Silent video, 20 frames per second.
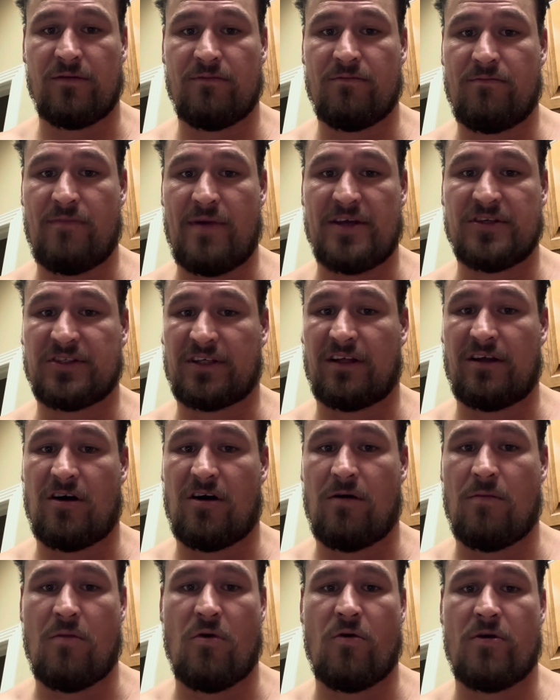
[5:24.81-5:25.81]
basically
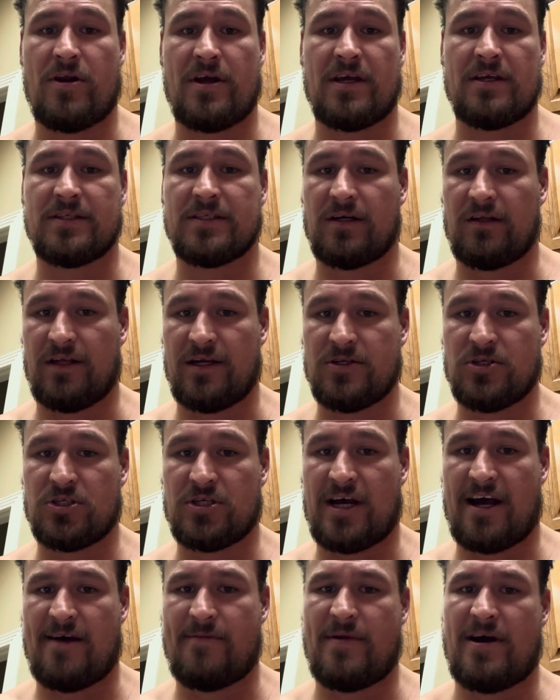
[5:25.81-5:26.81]
all morning until
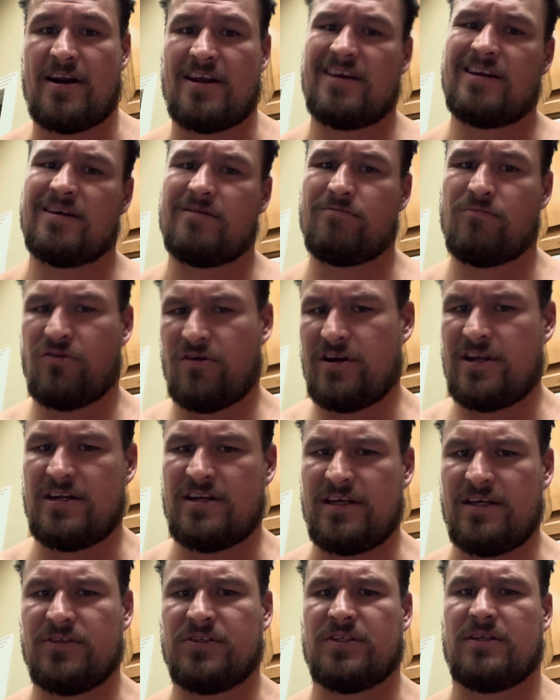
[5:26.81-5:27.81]
lunchtime. I'd eat a pretty
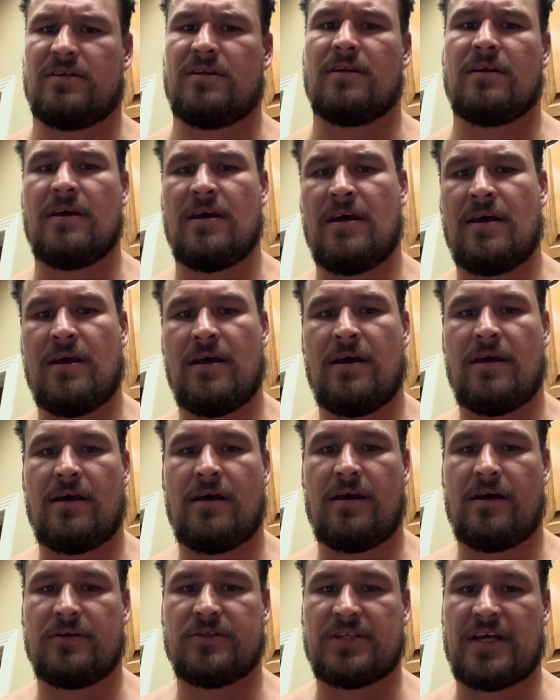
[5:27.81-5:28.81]
decent
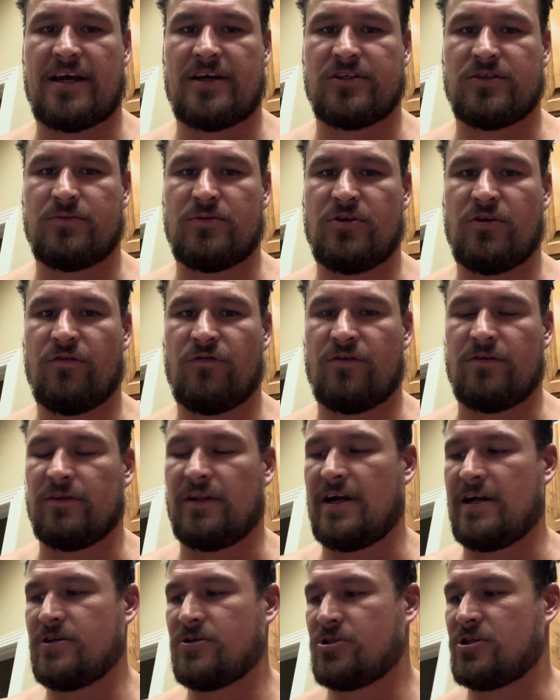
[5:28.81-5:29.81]
sized meal for
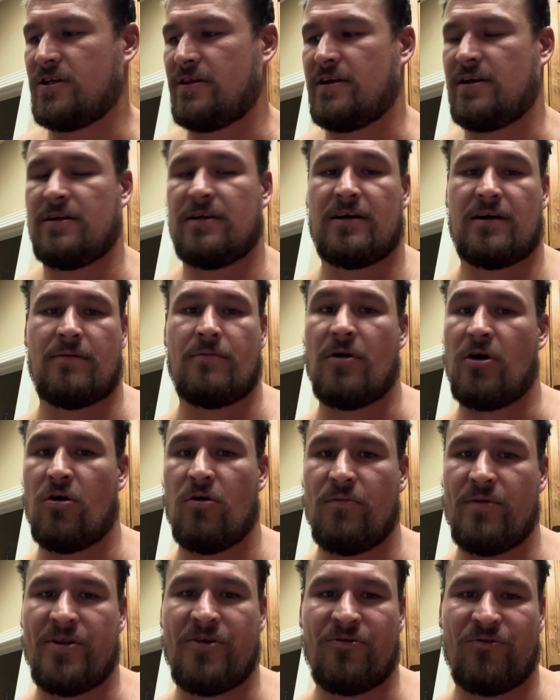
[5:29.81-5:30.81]
lunch and then come
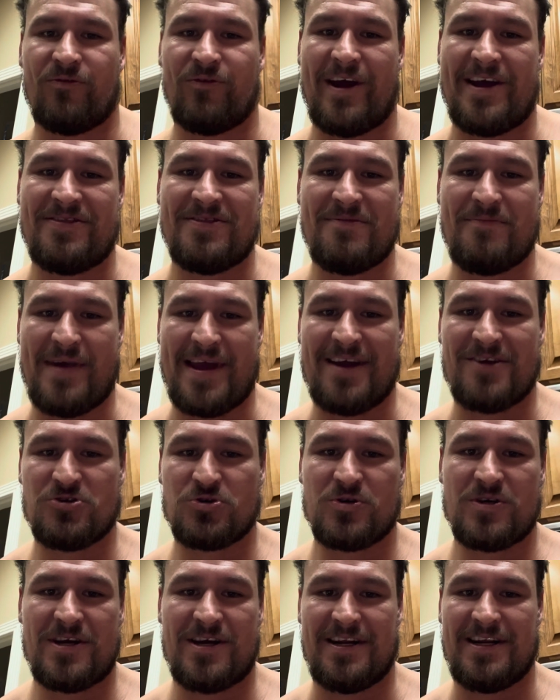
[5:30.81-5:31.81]
home and raid the
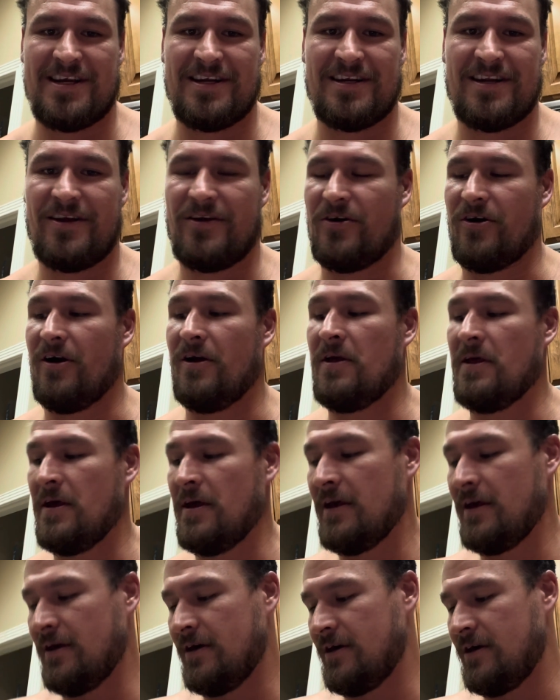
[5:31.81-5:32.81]
pantry and eat dinner.
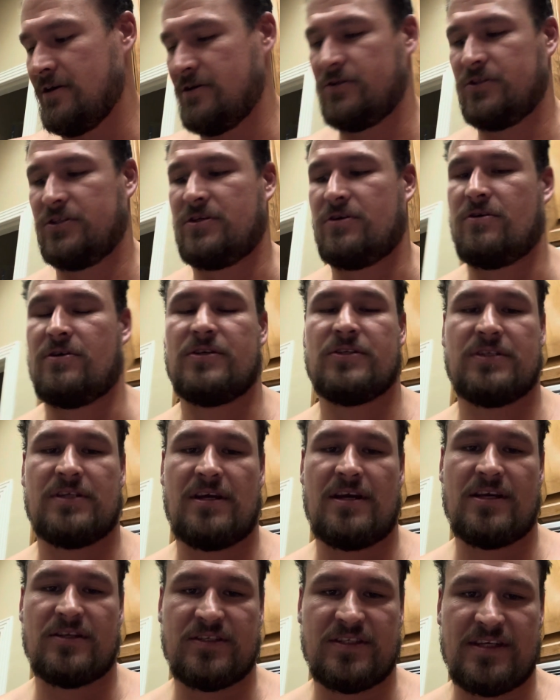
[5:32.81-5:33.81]
So
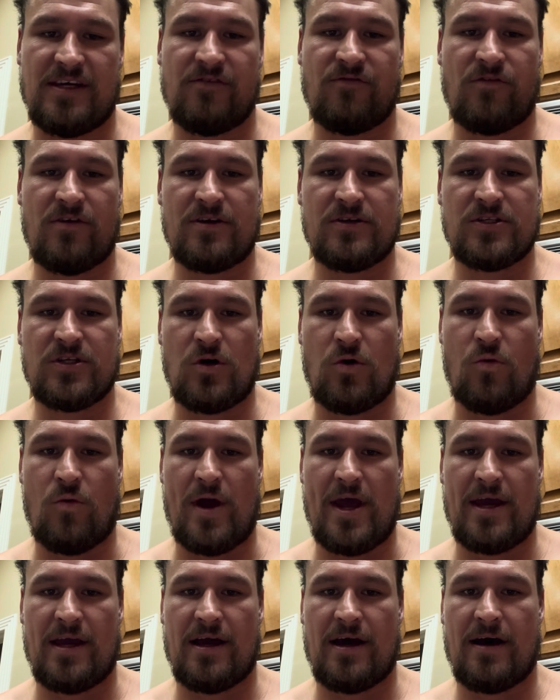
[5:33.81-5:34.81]
it's different to
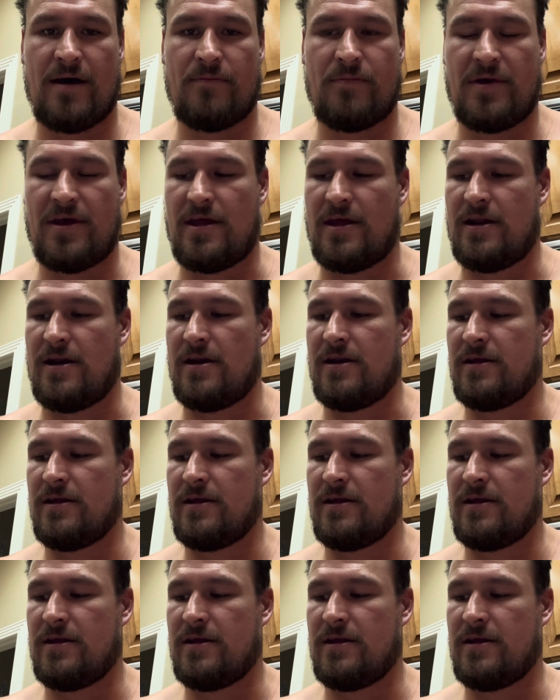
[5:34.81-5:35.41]
wake up and